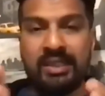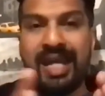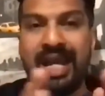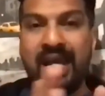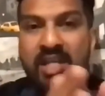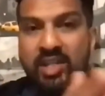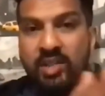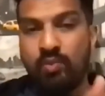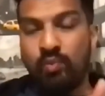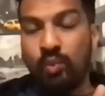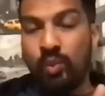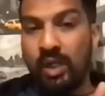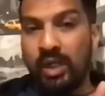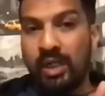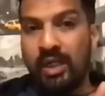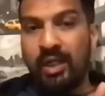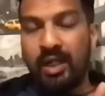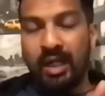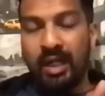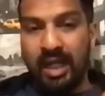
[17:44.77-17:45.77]
that isn't
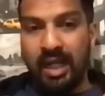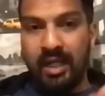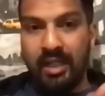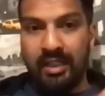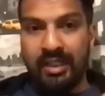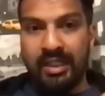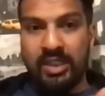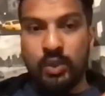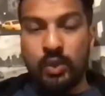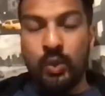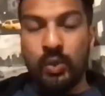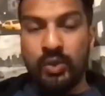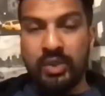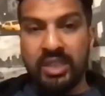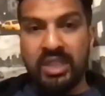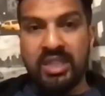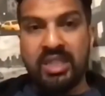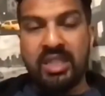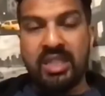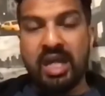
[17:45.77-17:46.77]
what this course
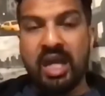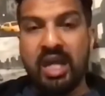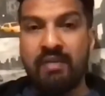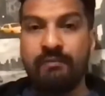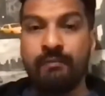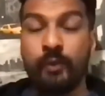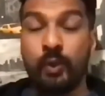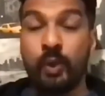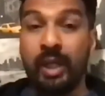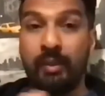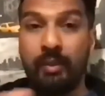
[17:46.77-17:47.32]
is designed for.